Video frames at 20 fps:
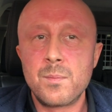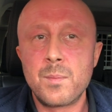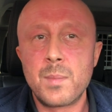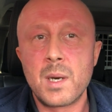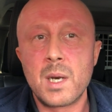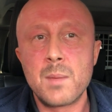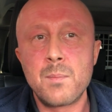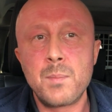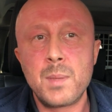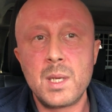
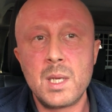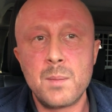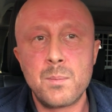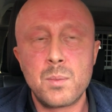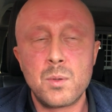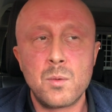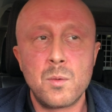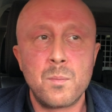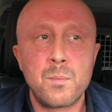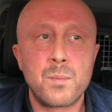by
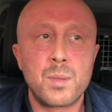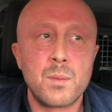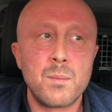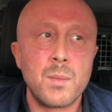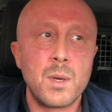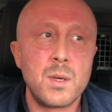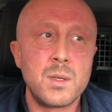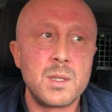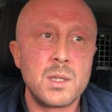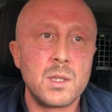people
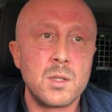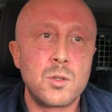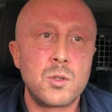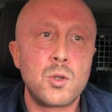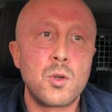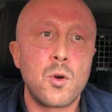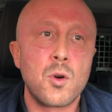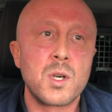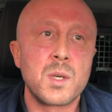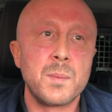promoting
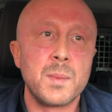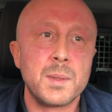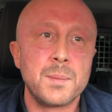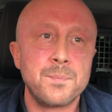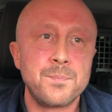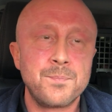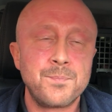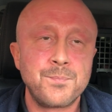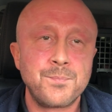dogma.